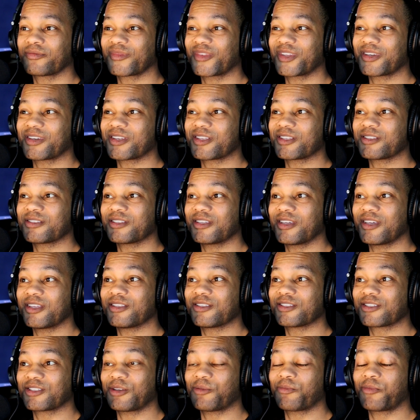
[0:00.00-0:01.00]
and
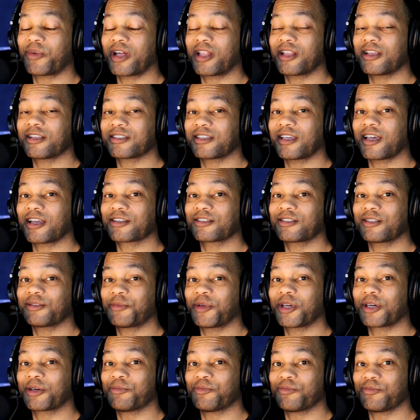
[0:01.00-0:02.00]
and some pilots actually
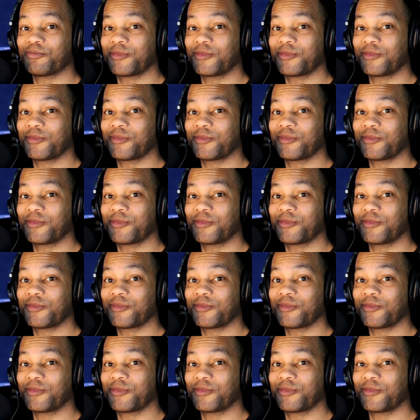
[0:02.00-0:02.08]
make a